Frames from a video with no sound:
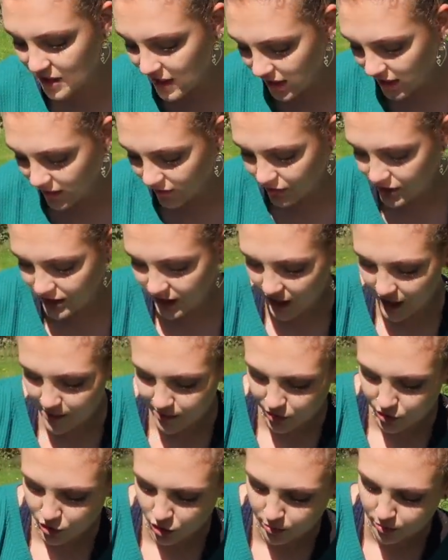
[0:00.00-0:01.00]
speaking every day
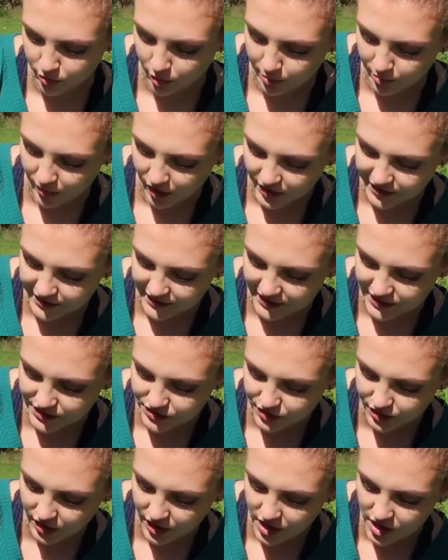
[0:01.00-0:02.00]
but not bombarding
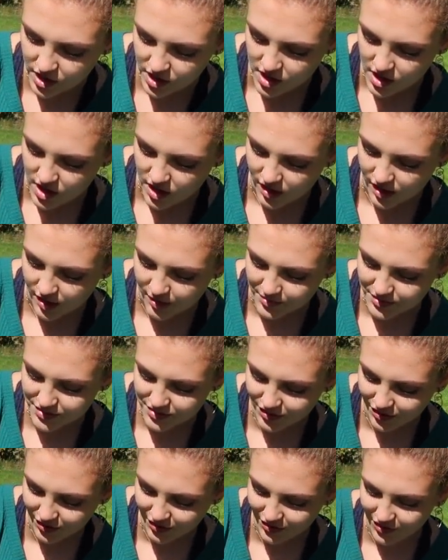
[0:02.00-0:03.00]
each other.
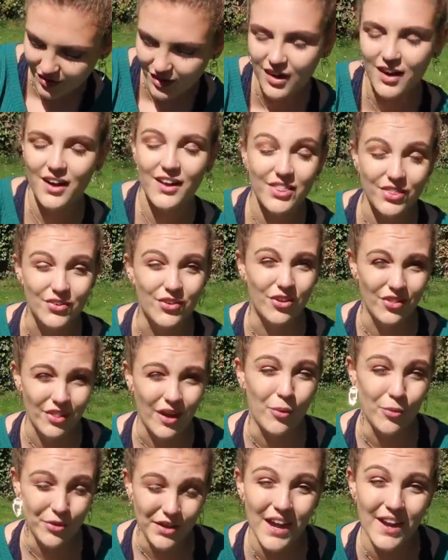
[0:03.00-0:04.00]
So I thought
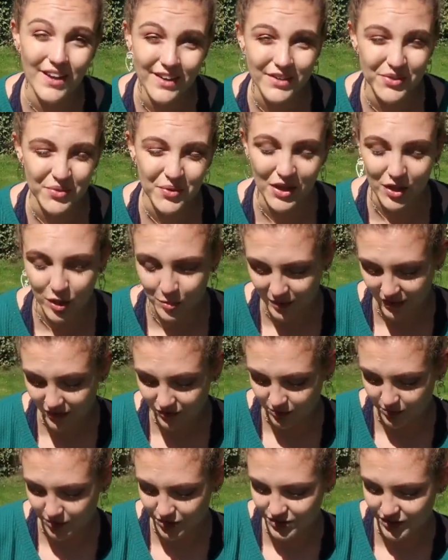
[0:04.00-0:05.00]
that would end when I got back
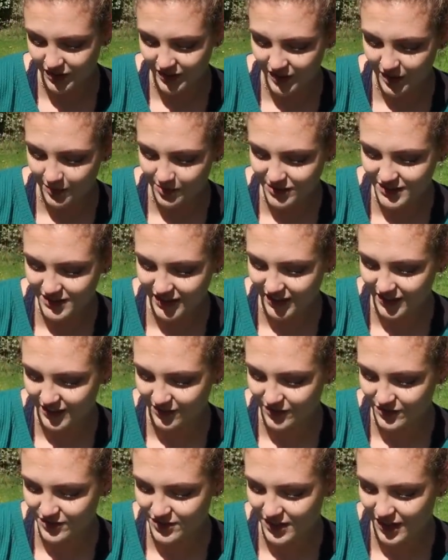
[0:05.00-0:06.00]
from Australia, but sadly
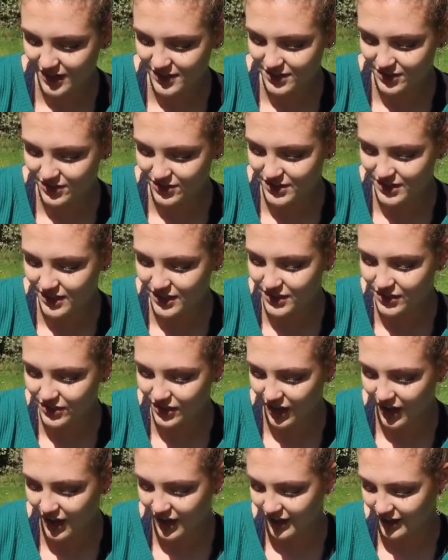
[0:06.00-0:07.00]
we've just had to continue
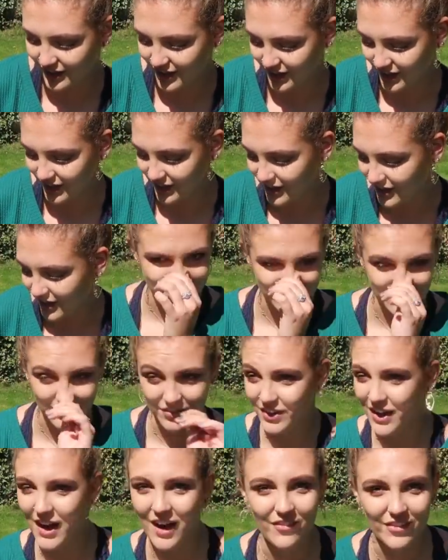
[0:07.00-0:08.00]
that and like, I don't
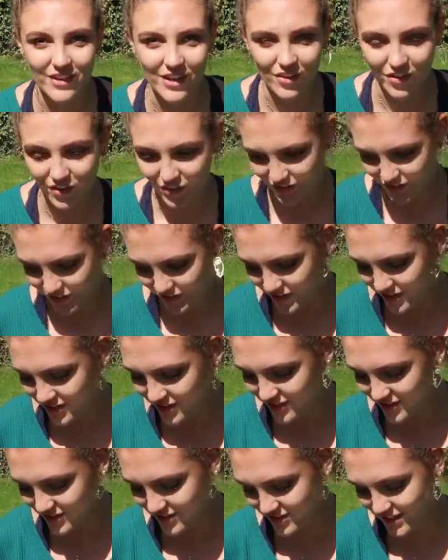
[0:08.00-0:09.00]
know, carry it on. And
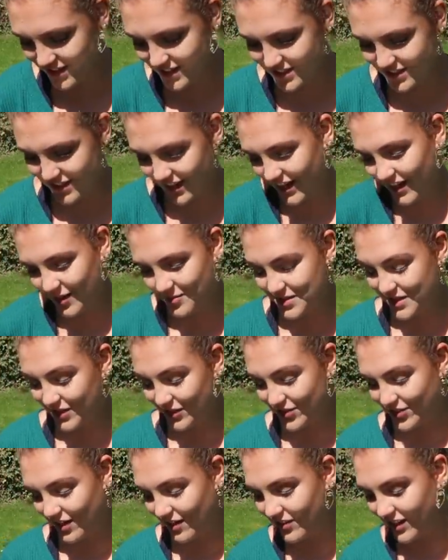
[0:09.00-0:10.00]
it's like I'm
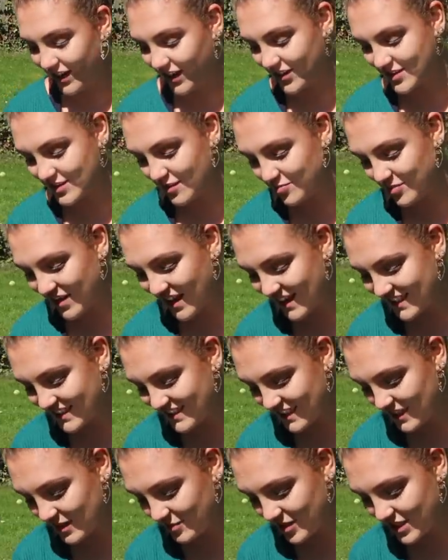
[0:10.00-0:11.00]
still traveling because I've barely
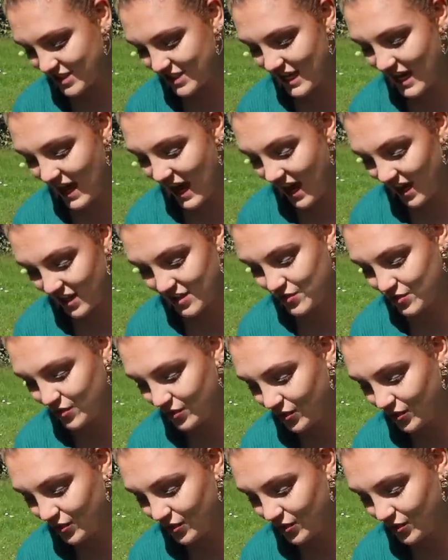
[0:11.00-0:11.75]
seen him this year at